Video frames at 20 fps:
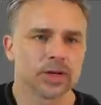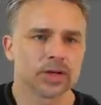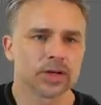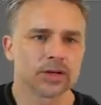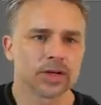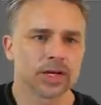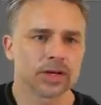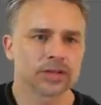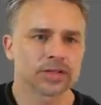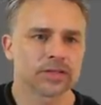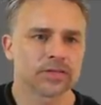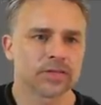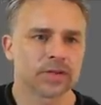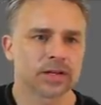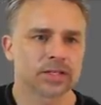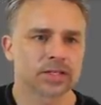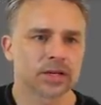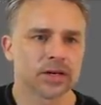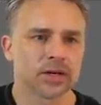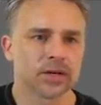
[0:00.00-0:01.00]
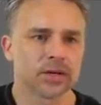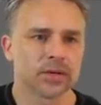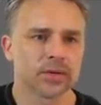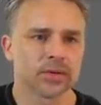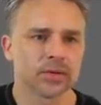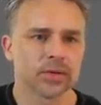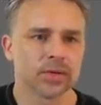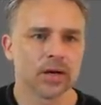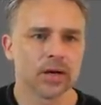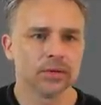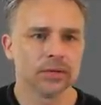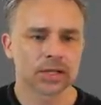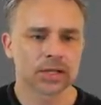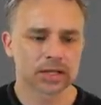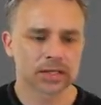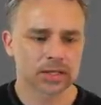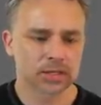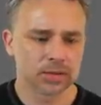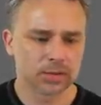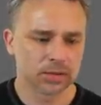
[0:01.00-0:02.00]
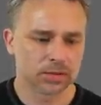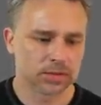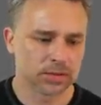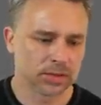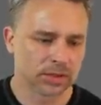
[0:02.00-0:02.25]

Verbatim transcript: your letters in fresco. Oh, that's cool.